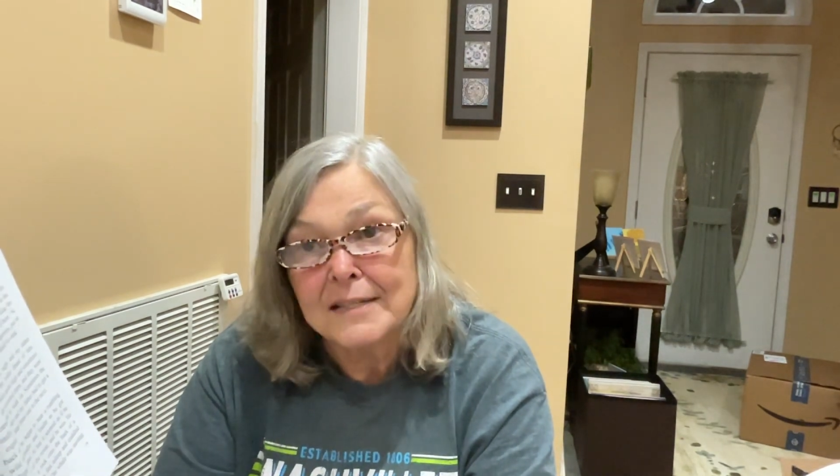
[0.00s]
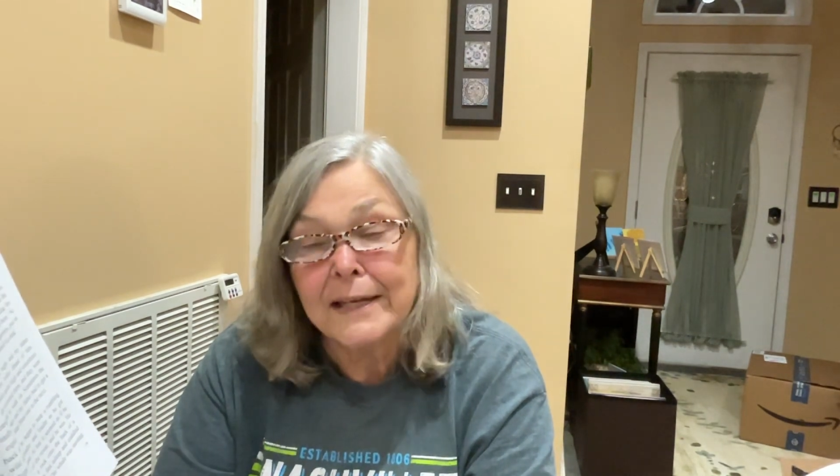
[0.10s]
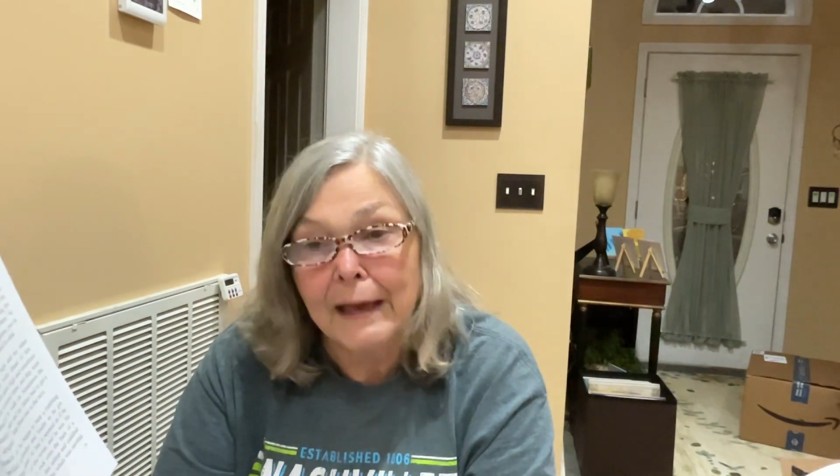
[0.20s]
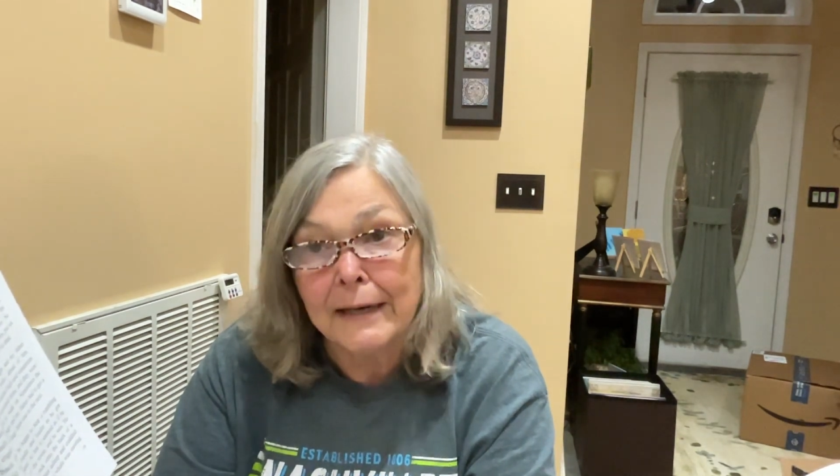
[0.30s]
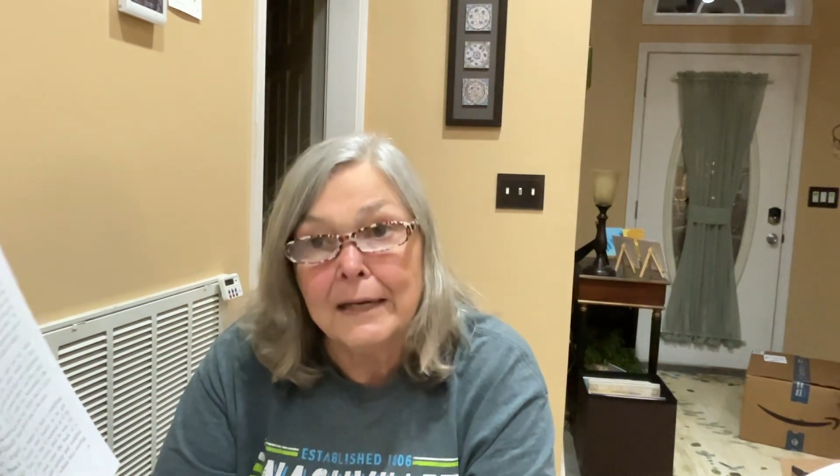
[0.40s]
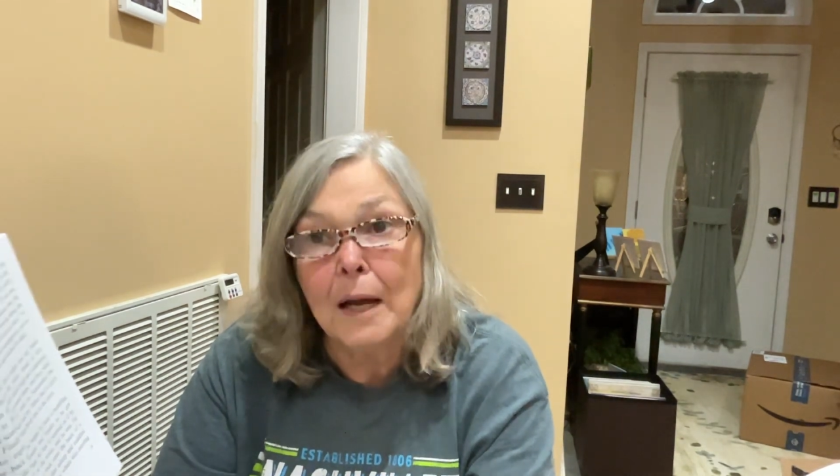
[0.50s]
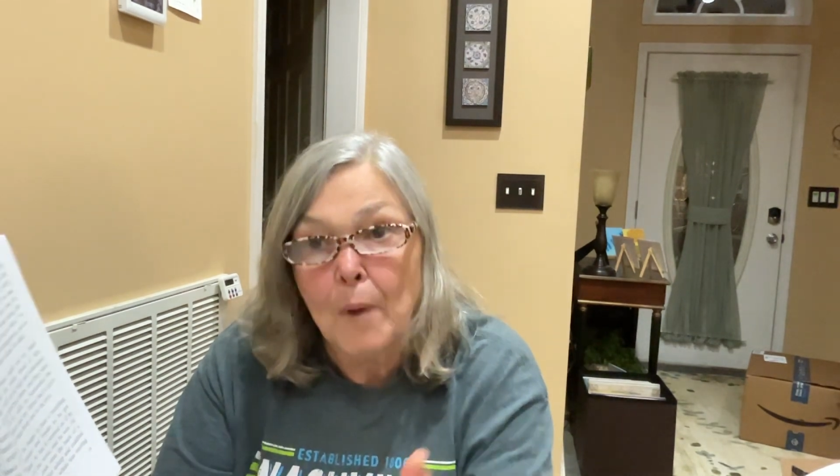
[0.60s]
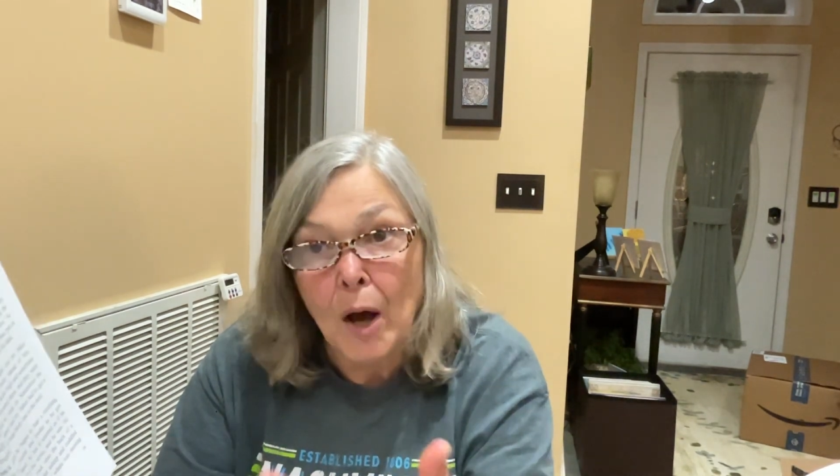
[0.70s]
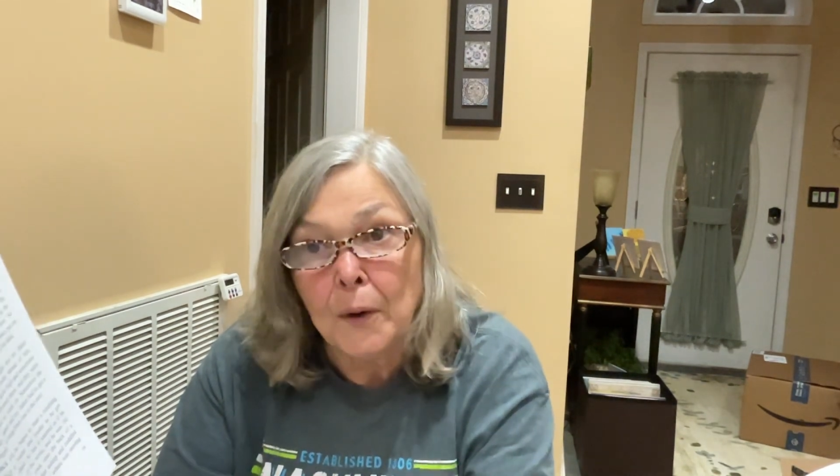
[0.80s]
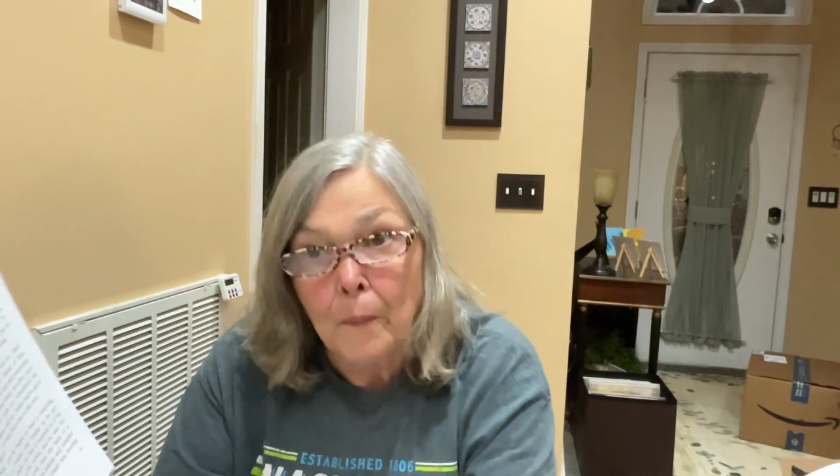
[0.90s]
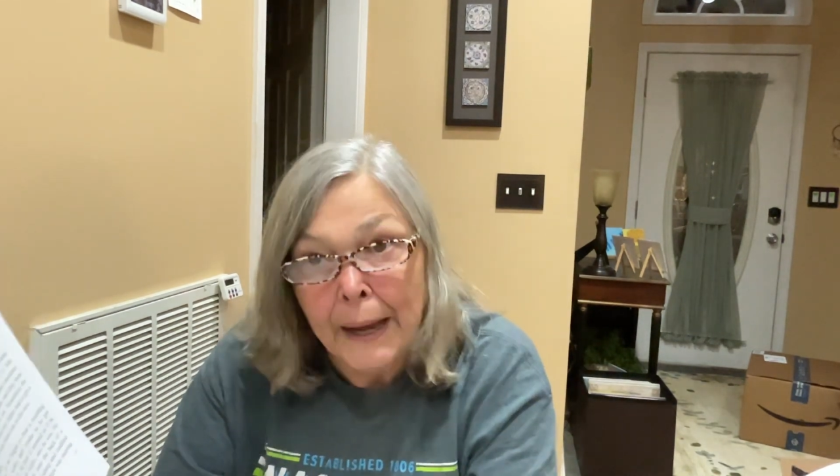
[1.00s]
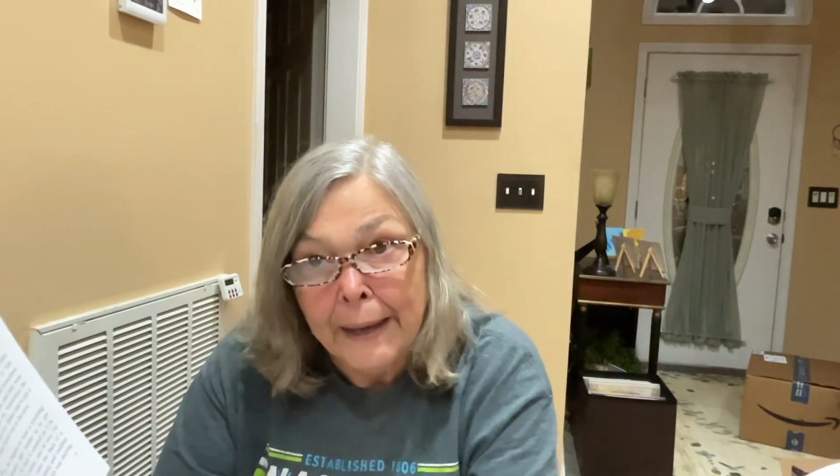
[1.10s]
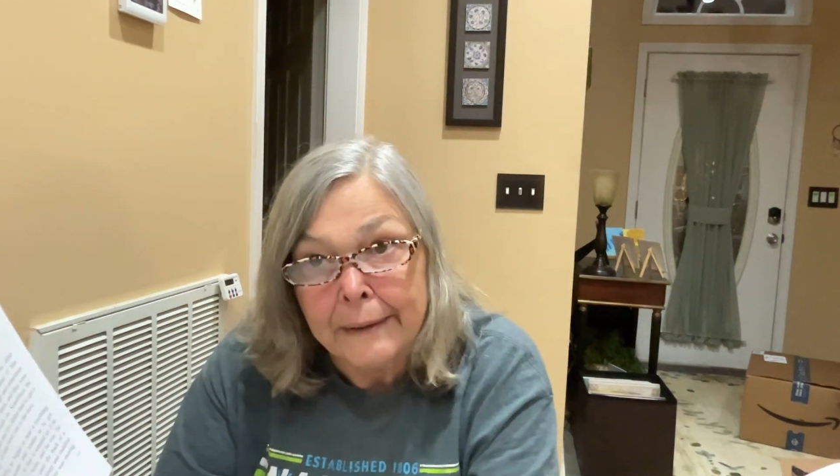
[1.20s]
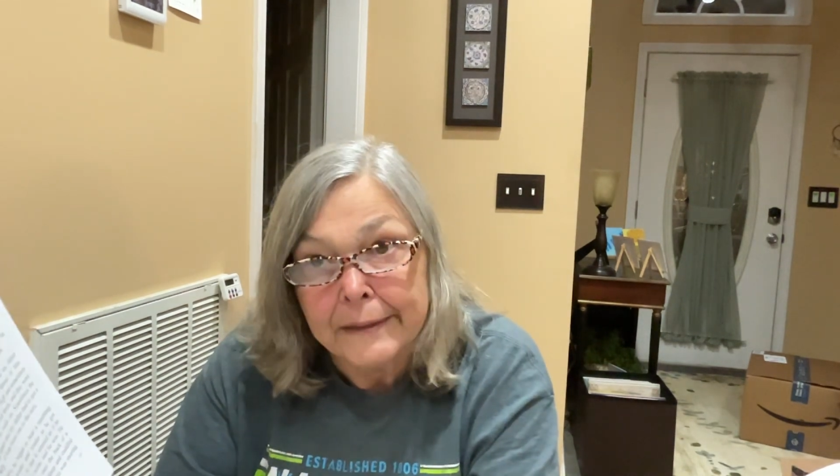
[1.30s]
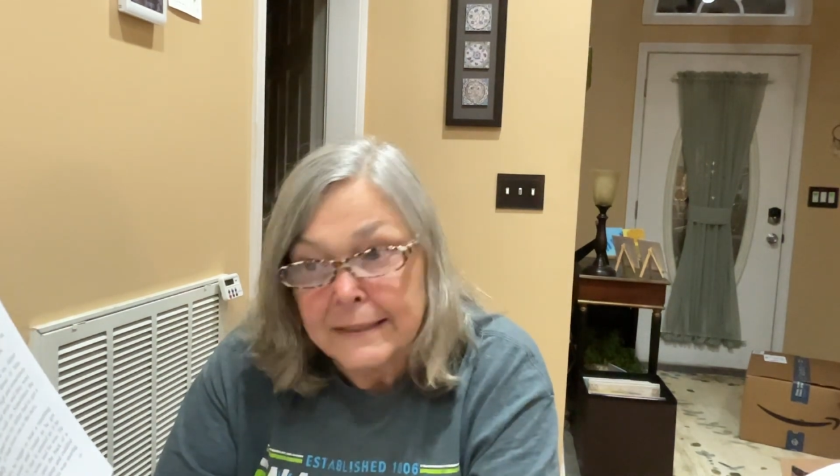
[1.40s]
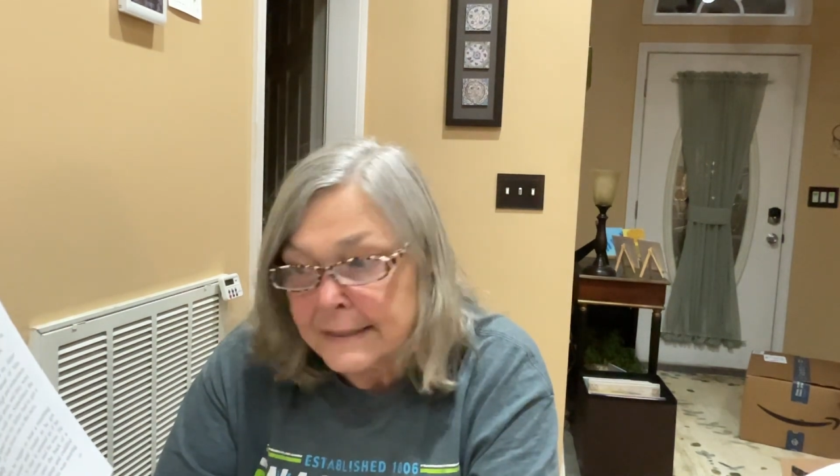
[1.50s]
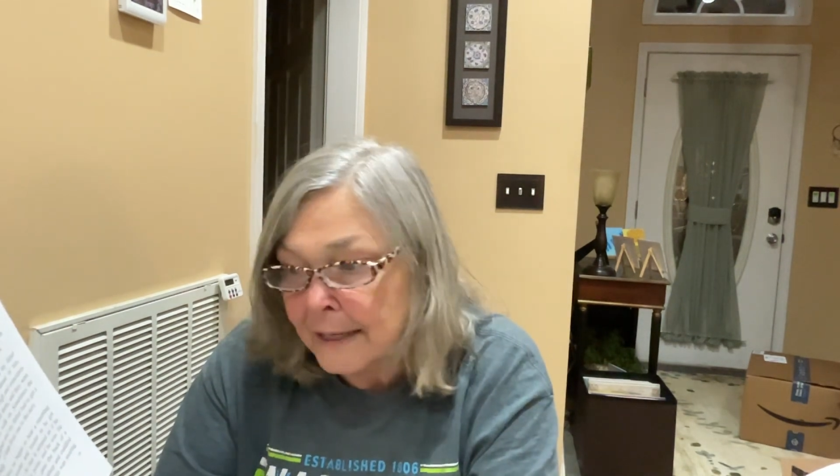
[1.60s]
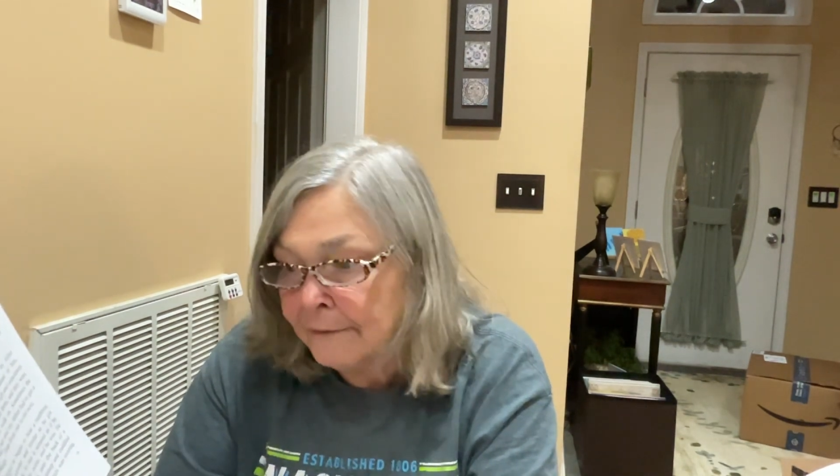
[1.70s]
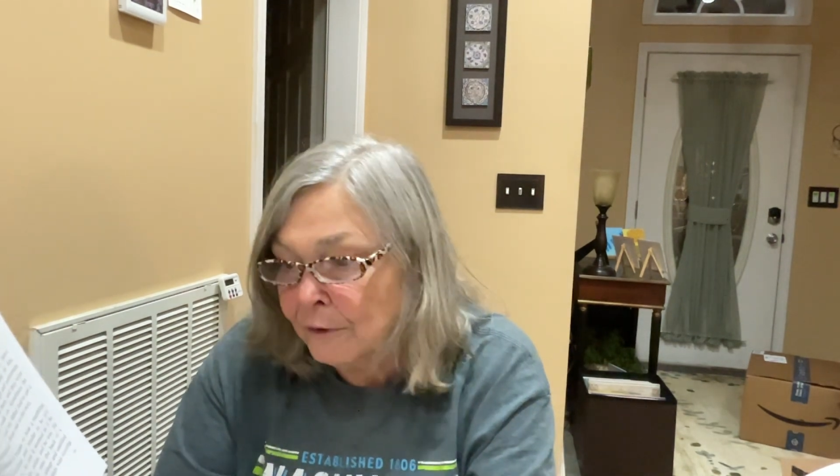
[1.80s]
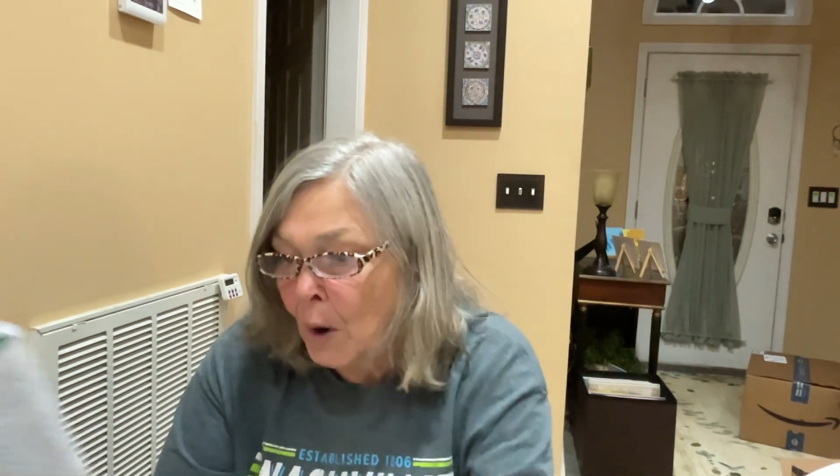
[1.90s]
He ended up on a whale instead
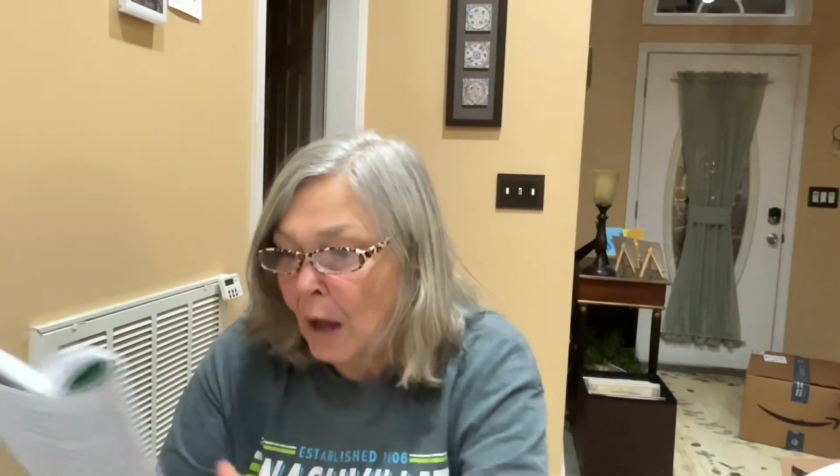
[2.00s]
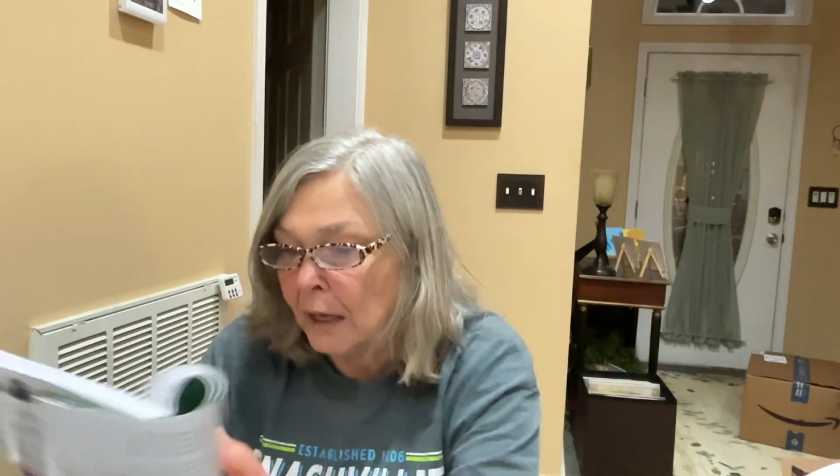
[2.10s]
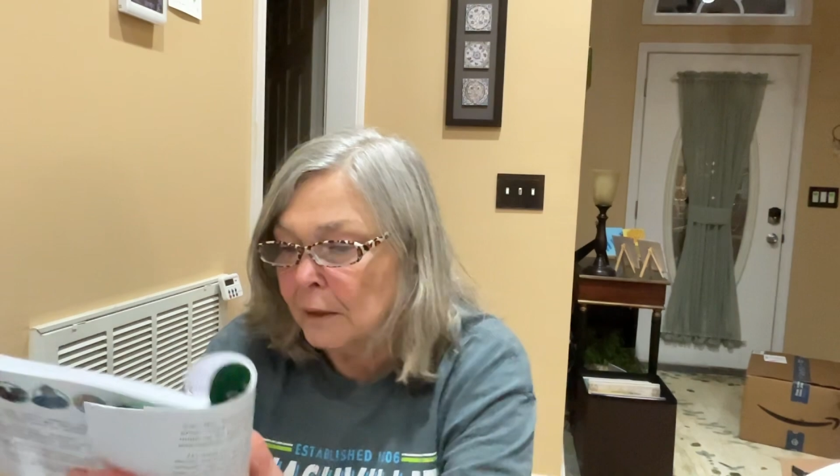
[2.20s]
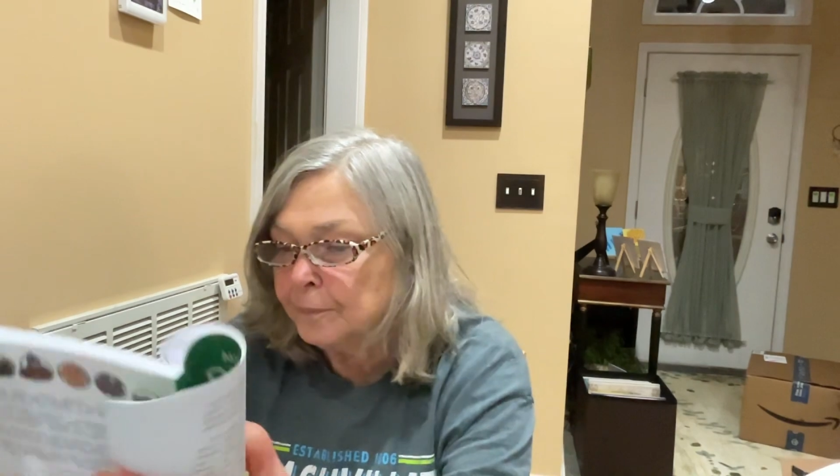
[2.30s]
of a rock.